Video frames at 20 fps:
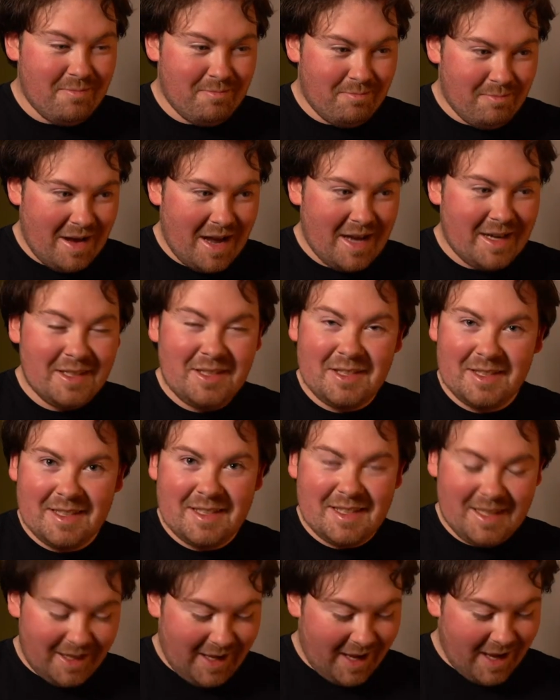managing
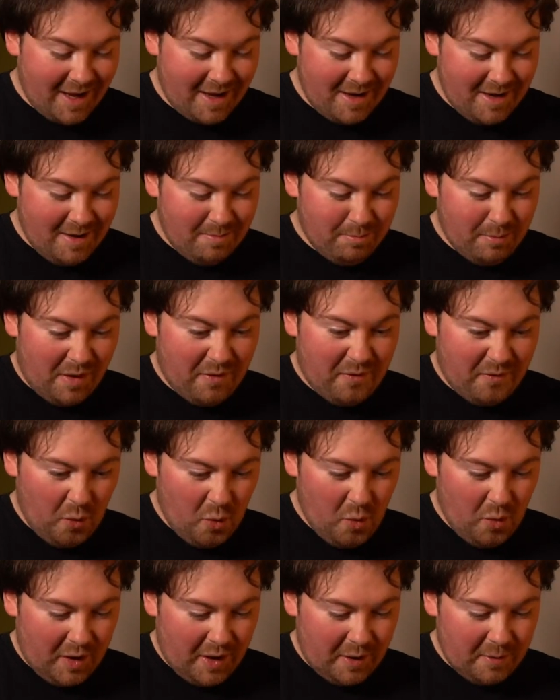to get my
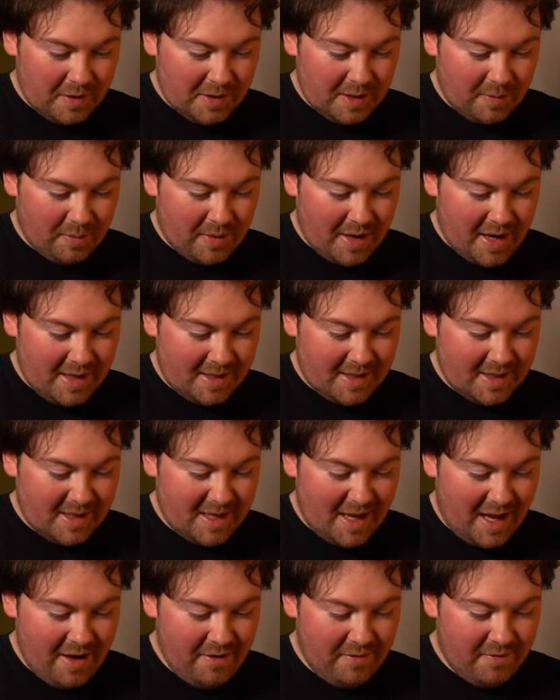4 hours of practice
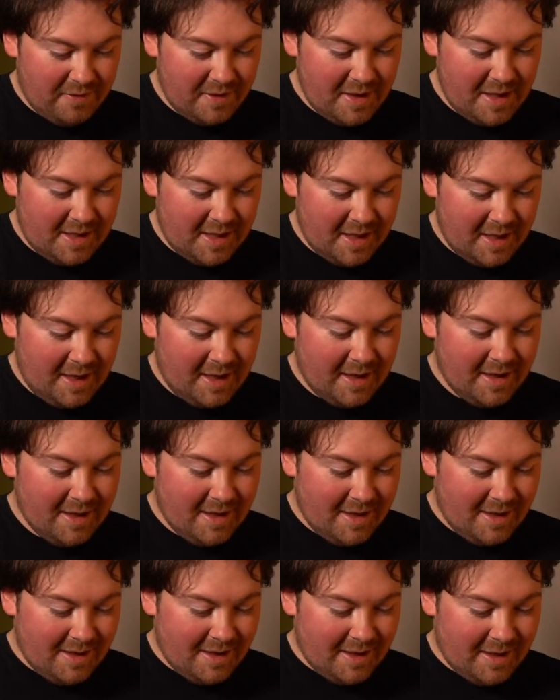every day.
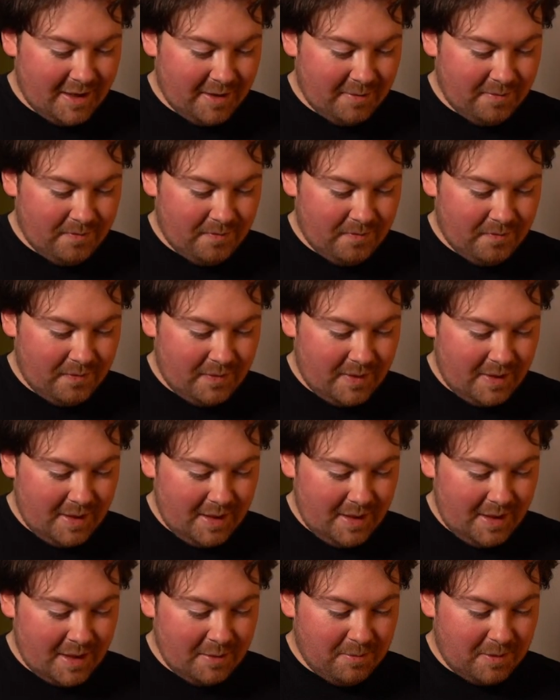
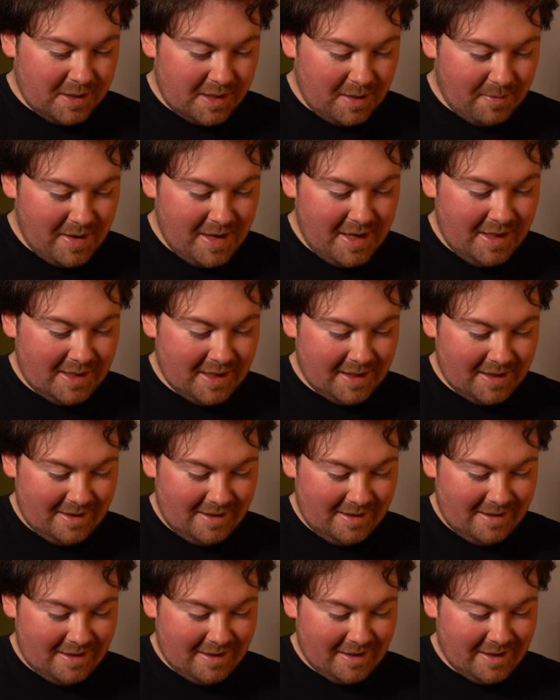It was amazing.
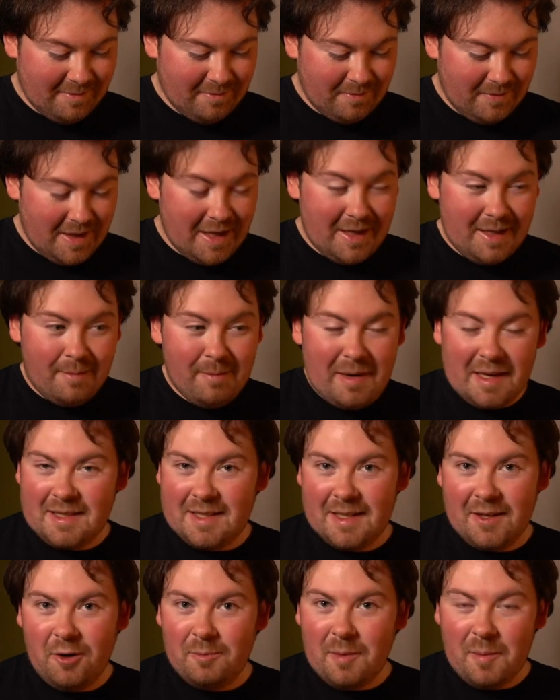I managed
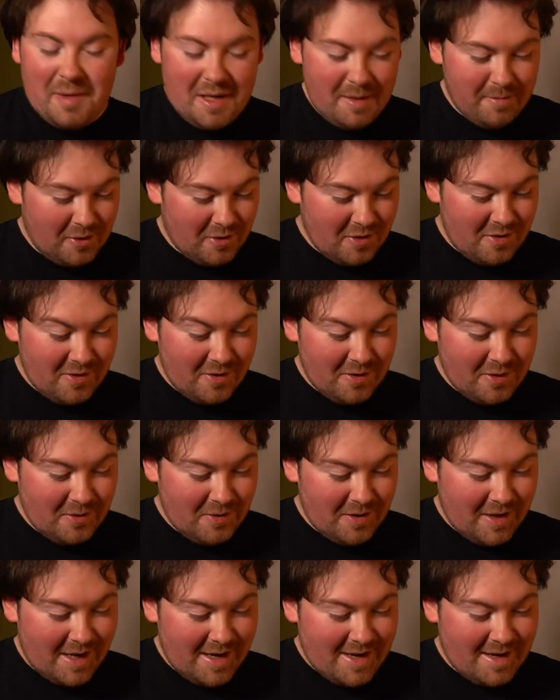to get all my P-Bronc on the go
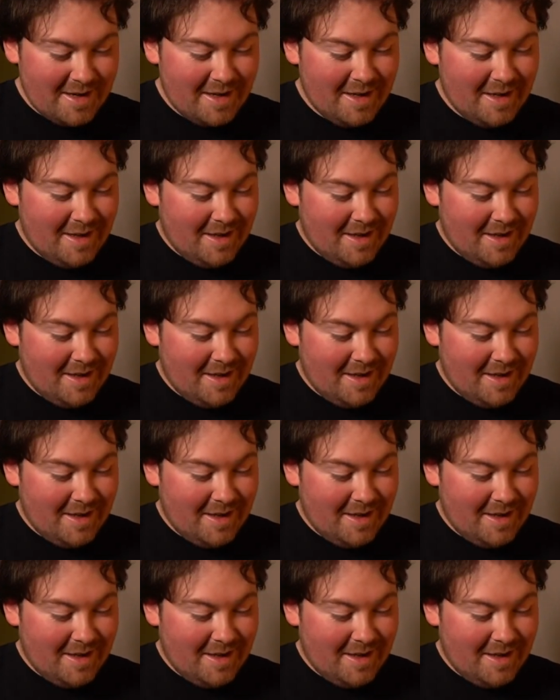again,